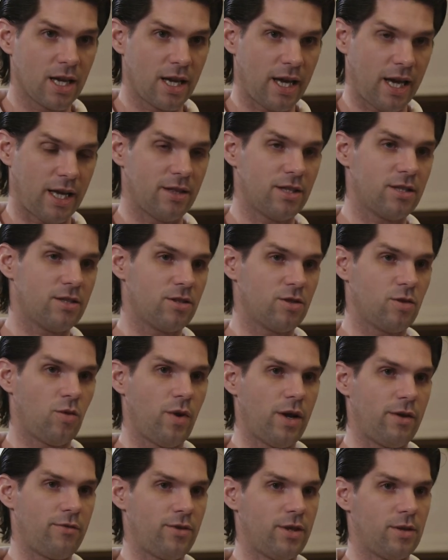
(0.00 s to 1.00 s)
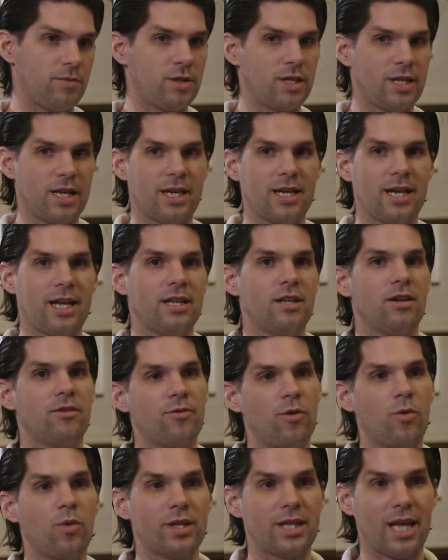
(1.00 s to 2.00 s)
and this is a way for them to get an idea
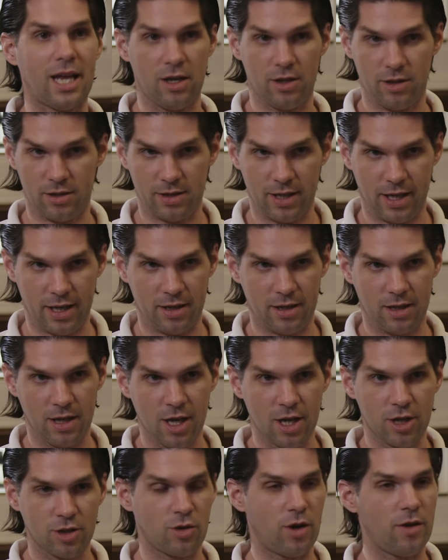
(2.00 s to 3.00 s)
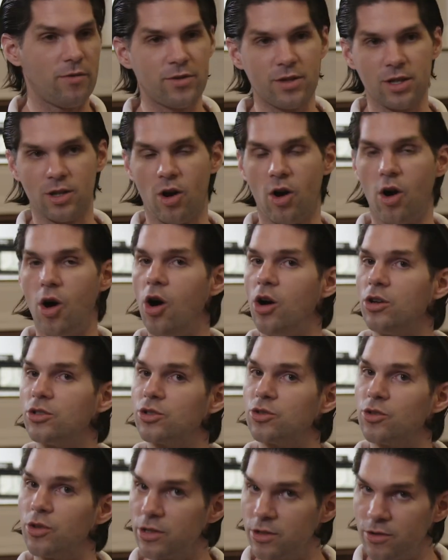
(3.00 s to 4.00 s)
for what that looks like. So I've seen all
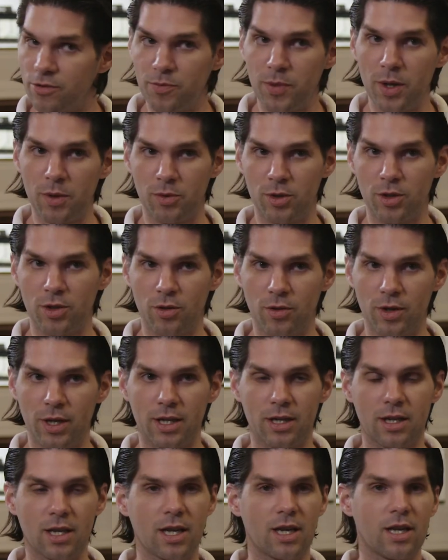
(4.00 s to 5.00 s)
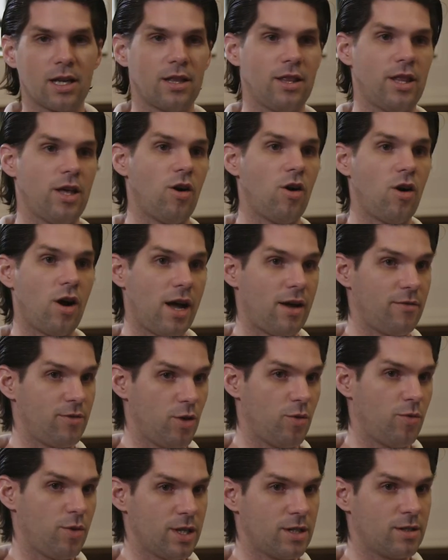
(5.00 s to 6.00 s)
sorts of people do it. They all have
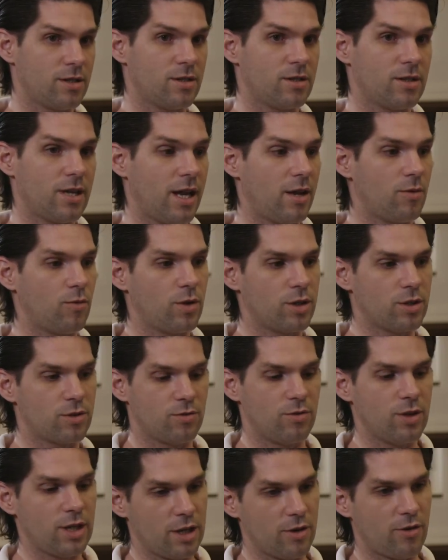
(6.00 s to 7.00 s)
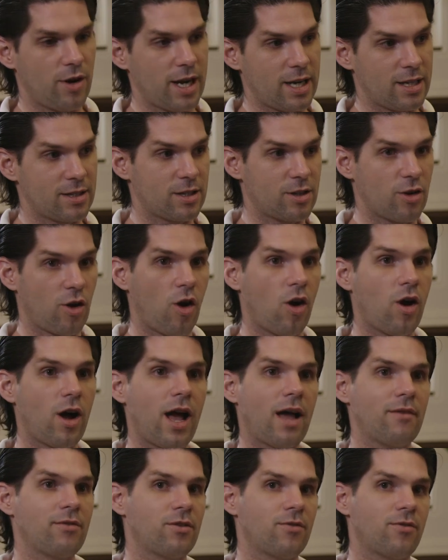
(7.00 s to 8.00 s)
their reasons, and what's really great is they're all
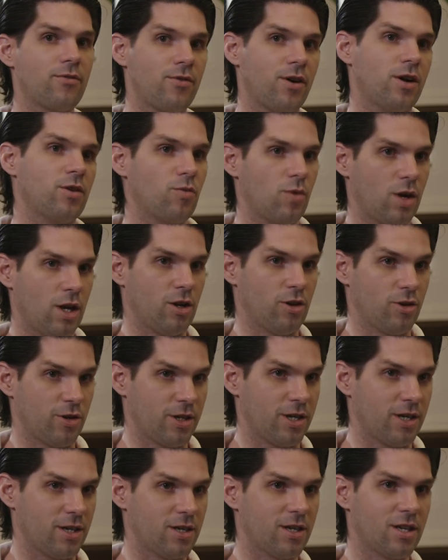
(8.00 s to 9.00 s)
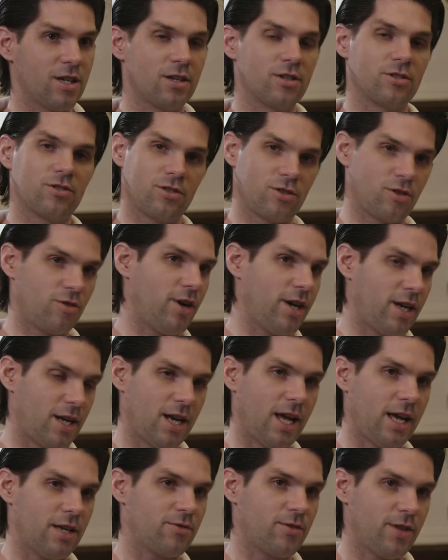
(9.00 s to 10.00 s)
having fun while learning. So it's a great
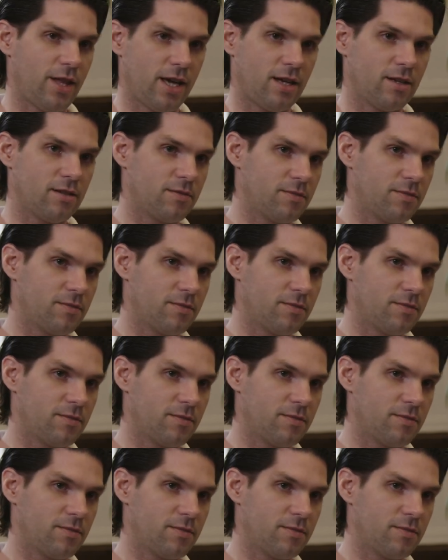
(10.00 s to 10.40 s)
class for that.